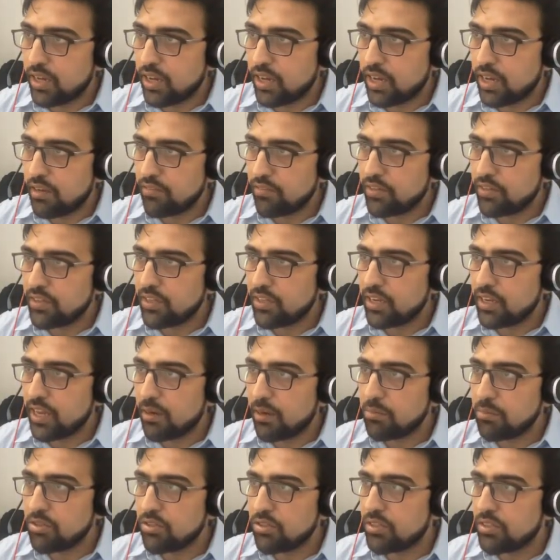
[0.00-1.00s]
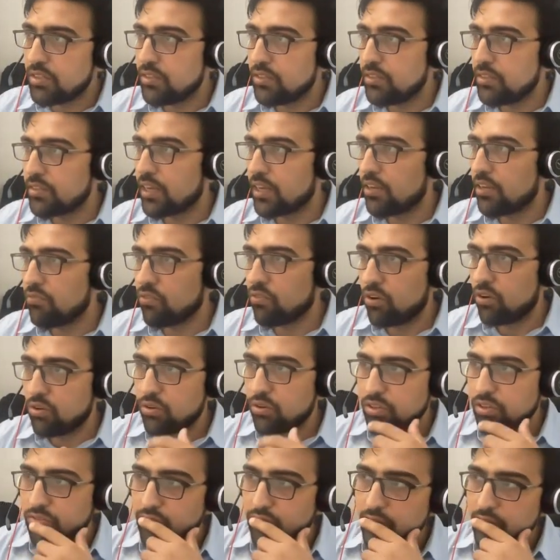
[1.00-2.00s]
having the lab instances can
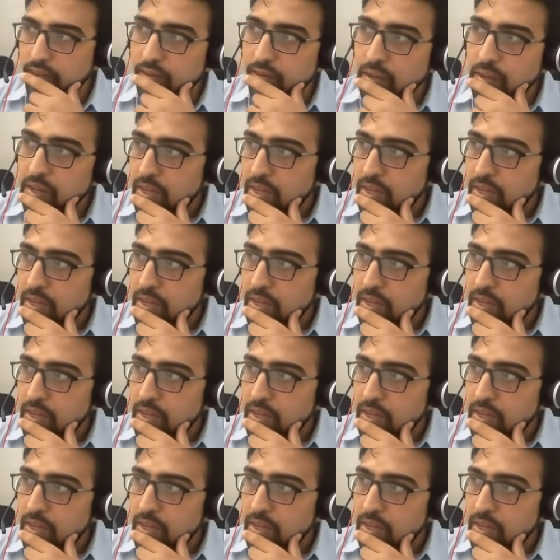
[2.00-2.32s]
follow as well.